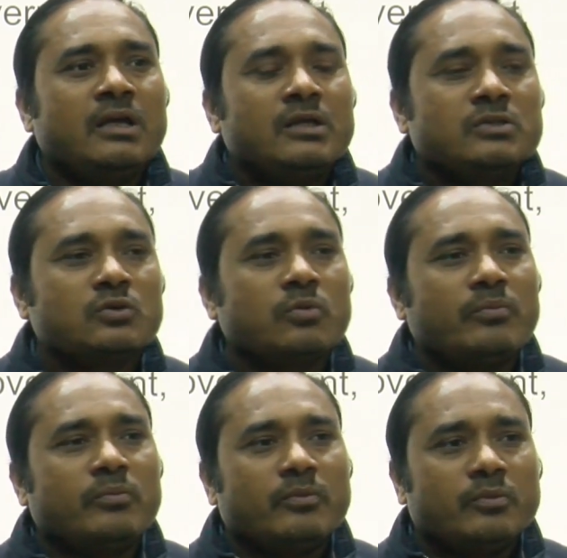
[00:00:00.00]
So,
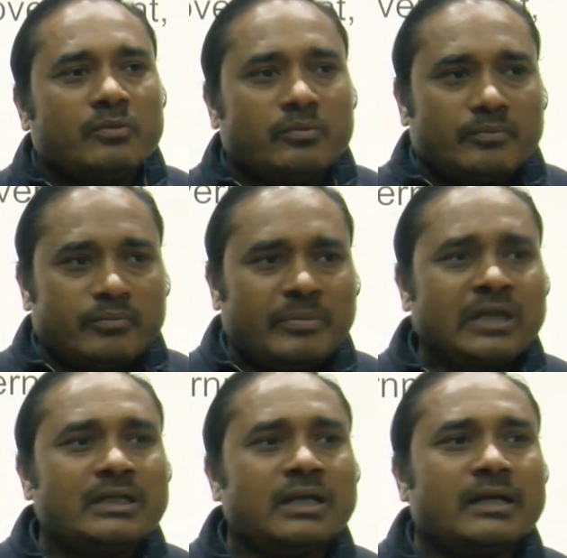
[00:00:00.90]

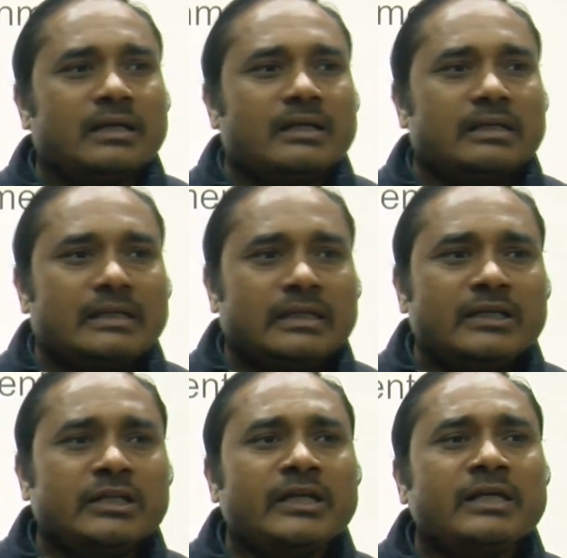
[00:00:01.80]
but uh,
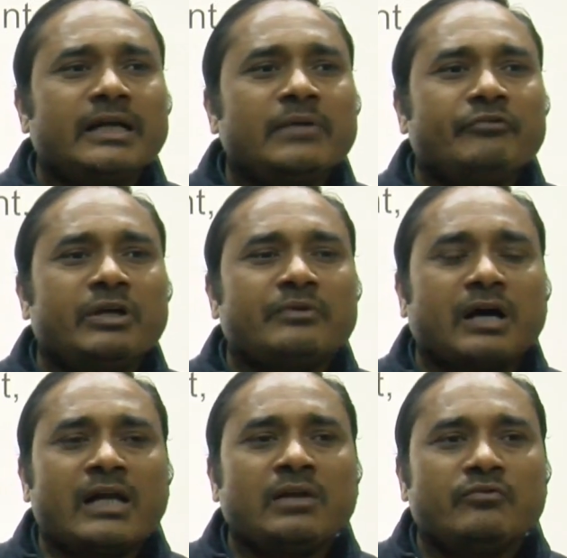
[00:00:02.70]
internet and web
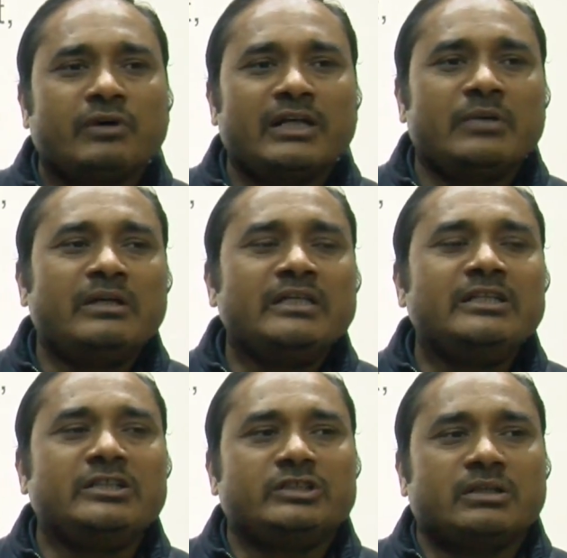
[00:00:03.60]
are vulnerable in
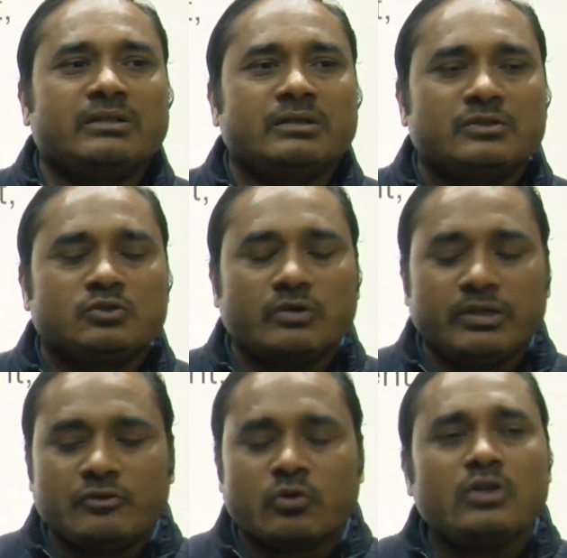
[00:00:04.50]
nature. So
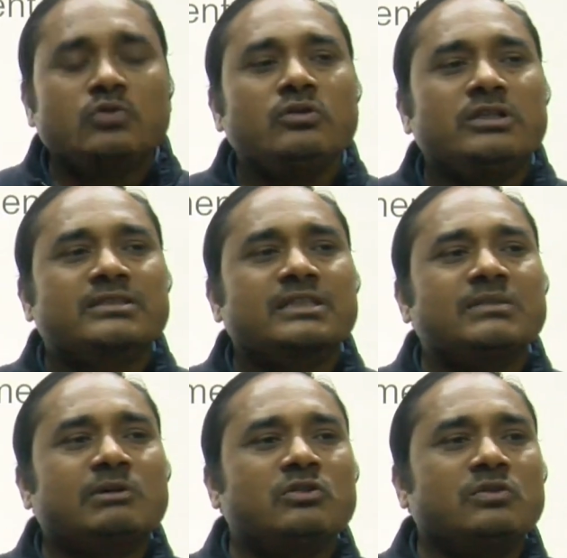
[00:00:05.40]
if you're going to discuss
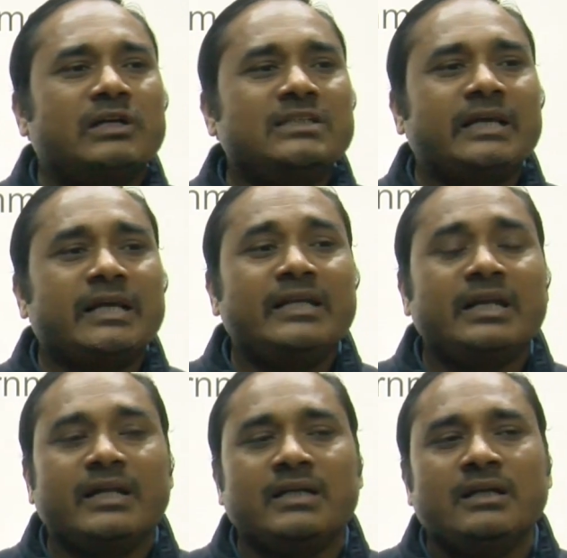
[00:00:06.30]
about the what is the
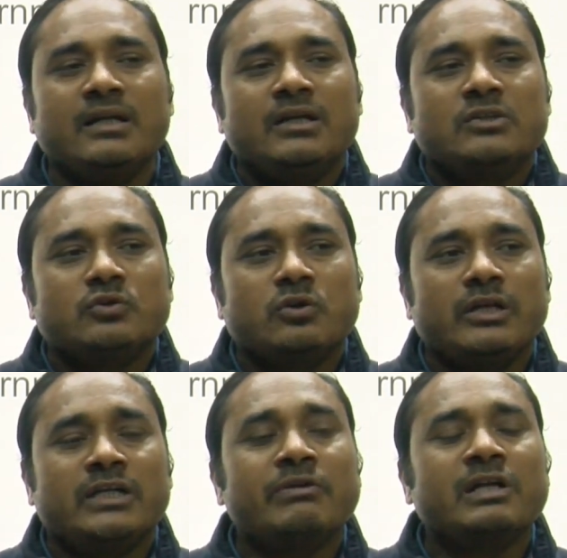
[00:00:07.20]
internet, so
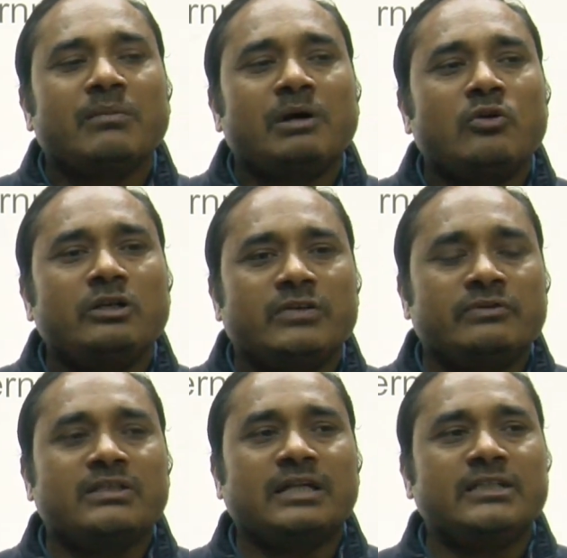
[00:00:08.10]
network about
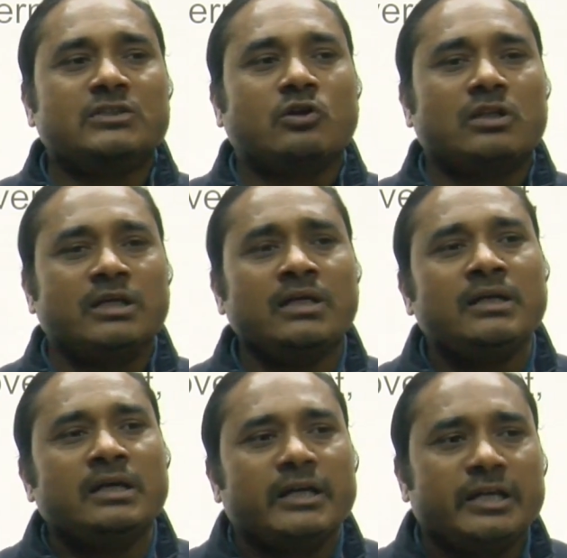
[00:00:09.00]
network that is called the
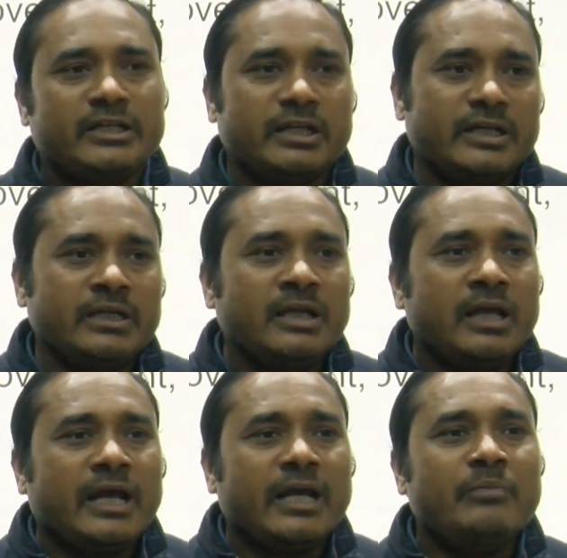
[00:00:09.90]
internet
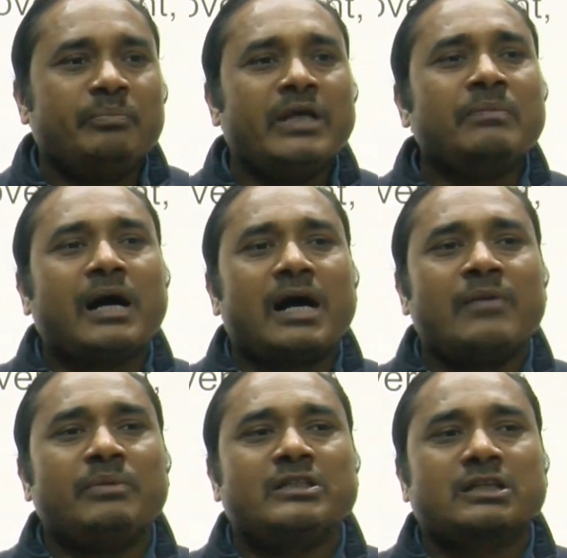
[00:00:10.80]
and BAPE
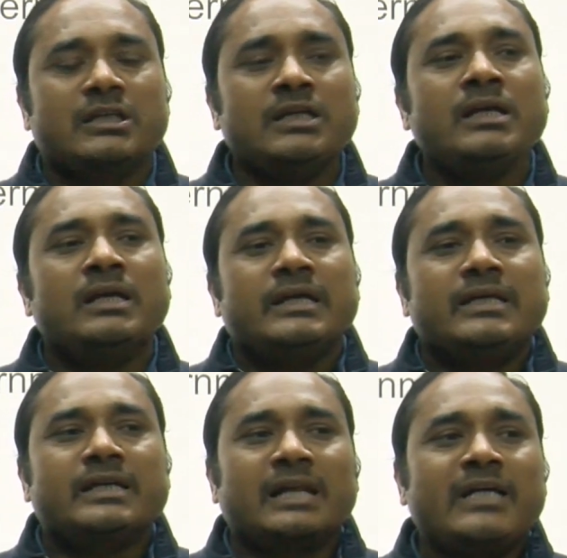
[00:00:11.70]
are basically
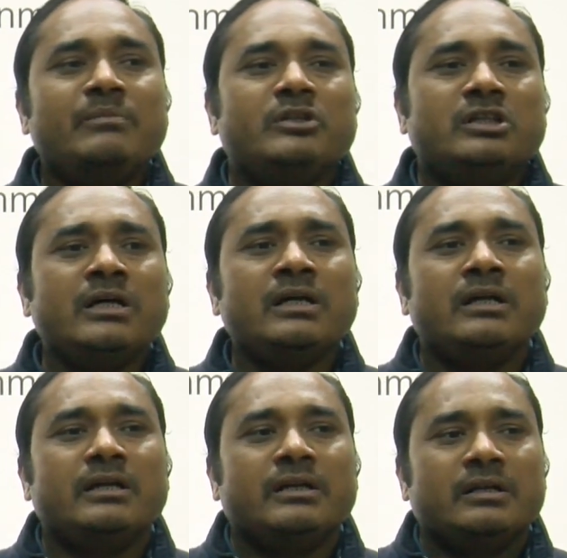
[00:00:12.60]
inclined with the
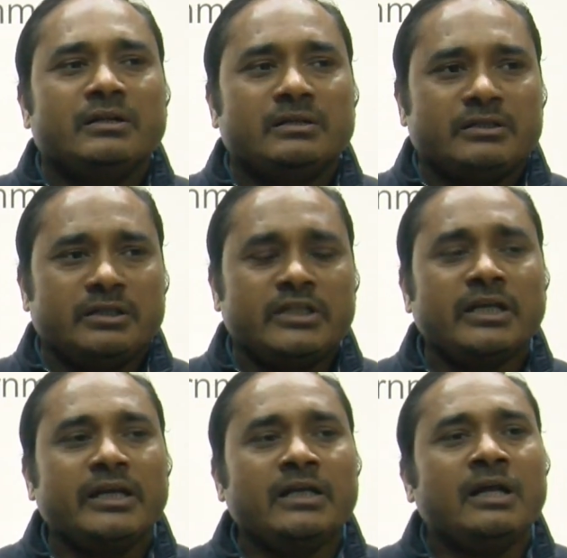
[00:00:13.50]

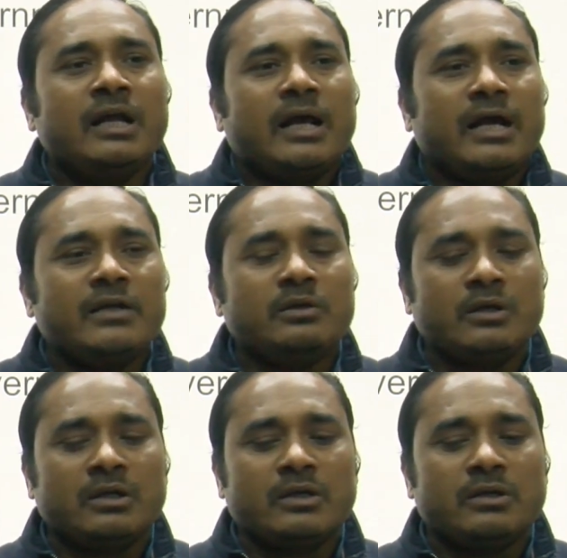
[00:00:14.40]
internet and
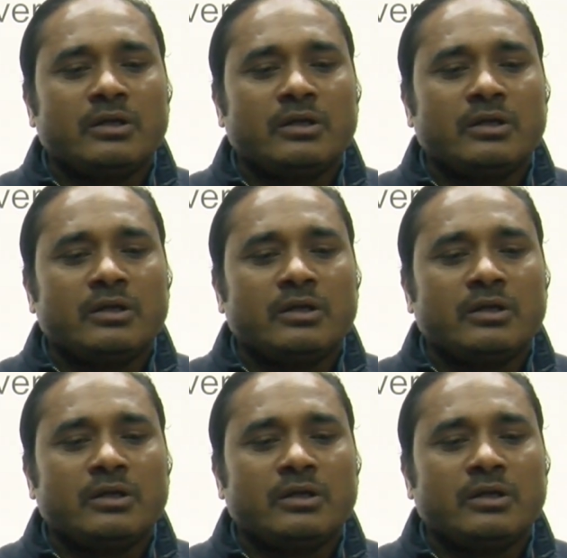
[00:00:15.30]
uh,